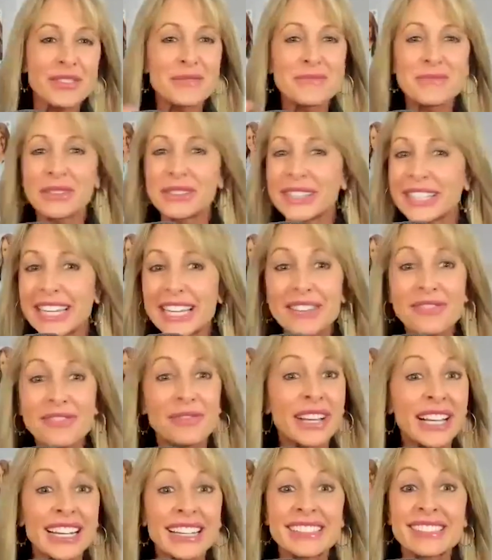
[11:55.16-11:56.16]
have the belief
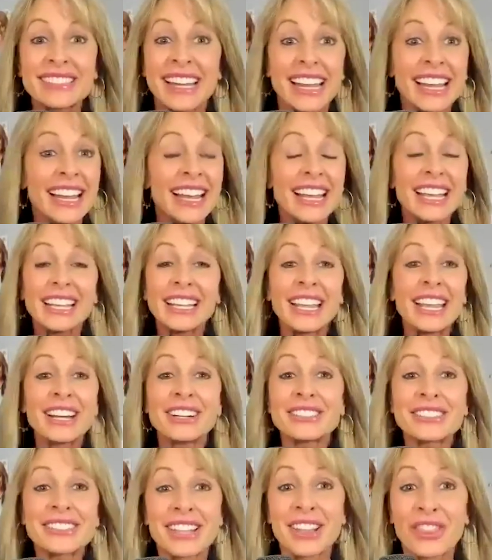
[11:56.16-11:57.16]
because
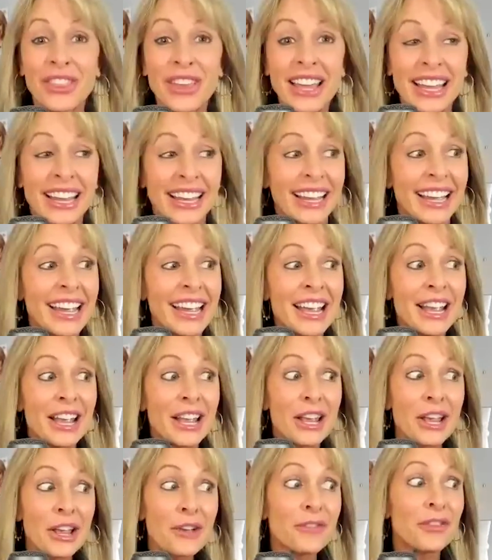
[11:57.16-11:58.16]
here's the thing.
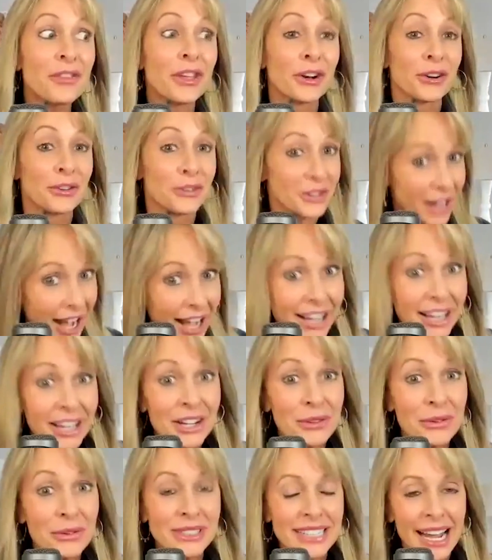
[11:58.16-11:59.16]
If they're not going
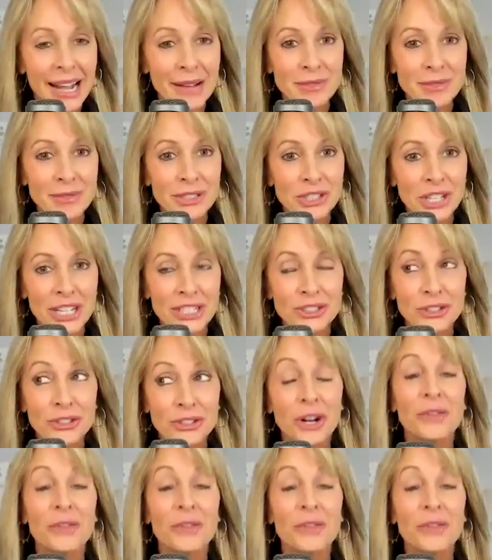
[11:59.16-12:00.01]
to adapt and change